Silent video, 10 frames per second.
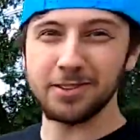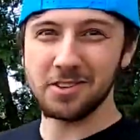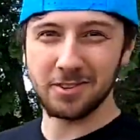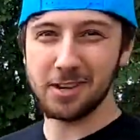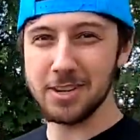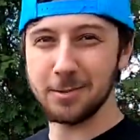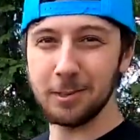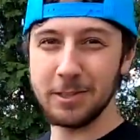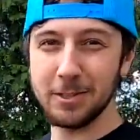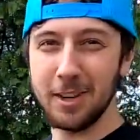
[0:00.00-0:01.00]
to your discretion
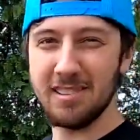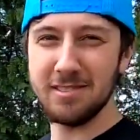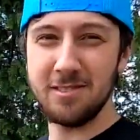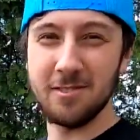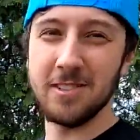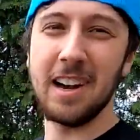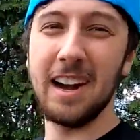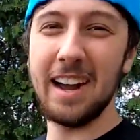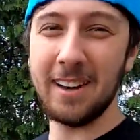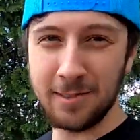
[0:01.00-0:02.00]
what sauce you use.
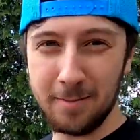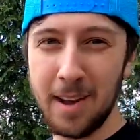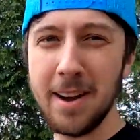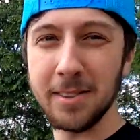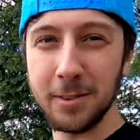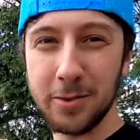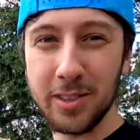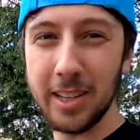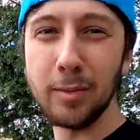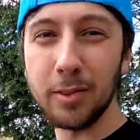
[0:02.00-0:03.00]
I have some magical
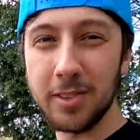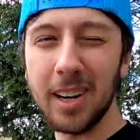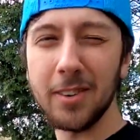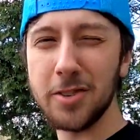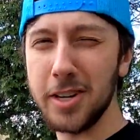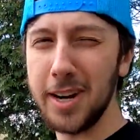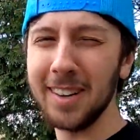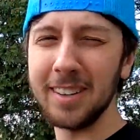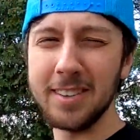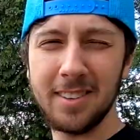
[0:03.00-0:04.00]
stuff, which I don't
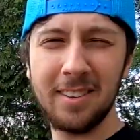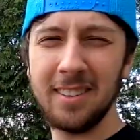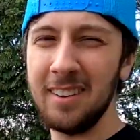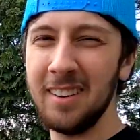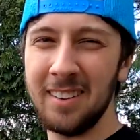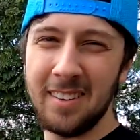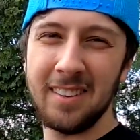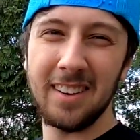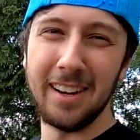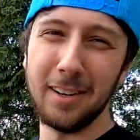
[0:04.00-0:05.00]
share because
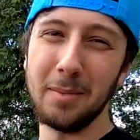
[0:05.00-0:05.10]
ain't